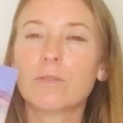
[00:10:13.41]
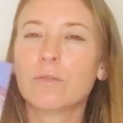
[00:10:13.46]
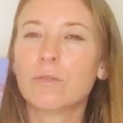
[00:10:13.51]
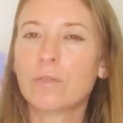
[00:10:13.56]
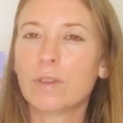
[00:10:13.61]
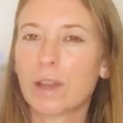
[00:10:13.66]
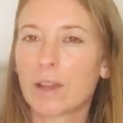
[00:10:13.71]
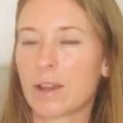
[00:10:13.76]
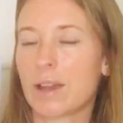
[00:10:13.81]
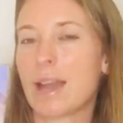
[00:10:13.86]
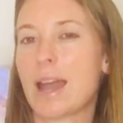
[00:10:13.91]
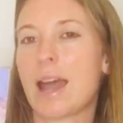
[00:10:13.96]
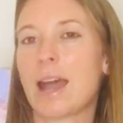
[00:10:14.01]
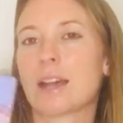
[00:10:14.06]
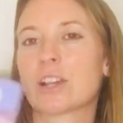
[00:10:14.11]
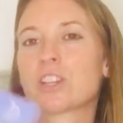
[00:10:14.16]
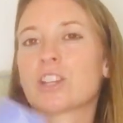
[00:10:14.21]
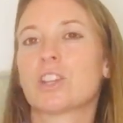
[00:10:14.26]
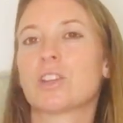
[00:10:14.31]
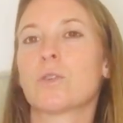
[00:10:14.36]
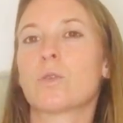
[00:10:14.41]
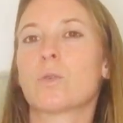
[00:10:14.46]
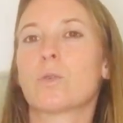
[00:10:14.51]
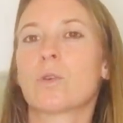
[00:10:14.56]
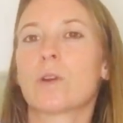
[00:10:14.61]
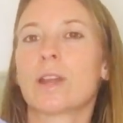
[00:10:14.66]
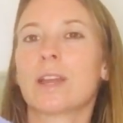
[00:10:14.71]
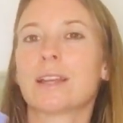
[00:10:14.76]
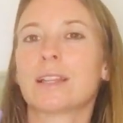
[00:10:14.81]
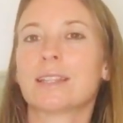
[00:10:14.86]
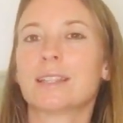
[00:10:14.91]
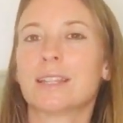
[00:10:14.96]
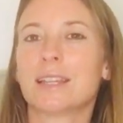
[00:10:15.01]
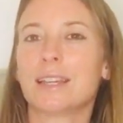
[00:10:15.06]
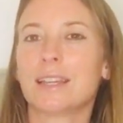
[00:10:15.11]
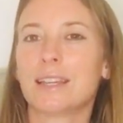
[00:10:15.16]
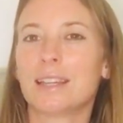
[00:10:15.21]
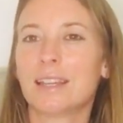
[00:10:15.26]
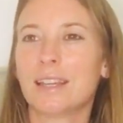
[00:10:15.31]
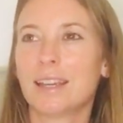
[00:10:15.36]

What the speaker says: Very action oriented.